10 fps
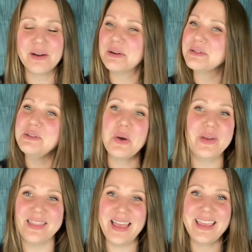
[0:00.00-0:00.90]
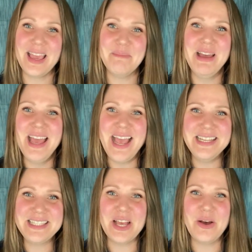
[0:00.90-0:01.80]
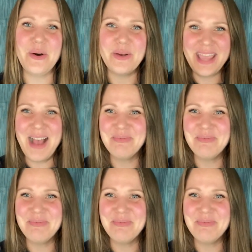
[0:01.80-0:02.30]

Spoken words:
There is no one like him. And so, yeah,